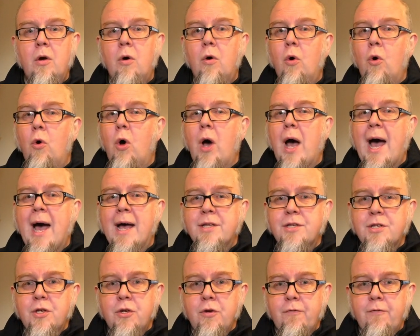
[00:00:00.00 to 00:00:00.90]
or
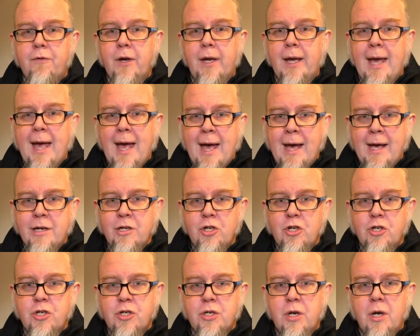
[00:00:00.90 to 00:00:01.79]
ask you for
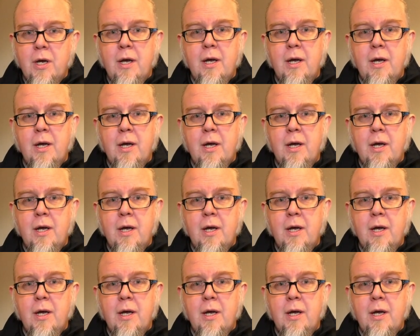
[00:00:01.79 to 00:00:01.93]
cash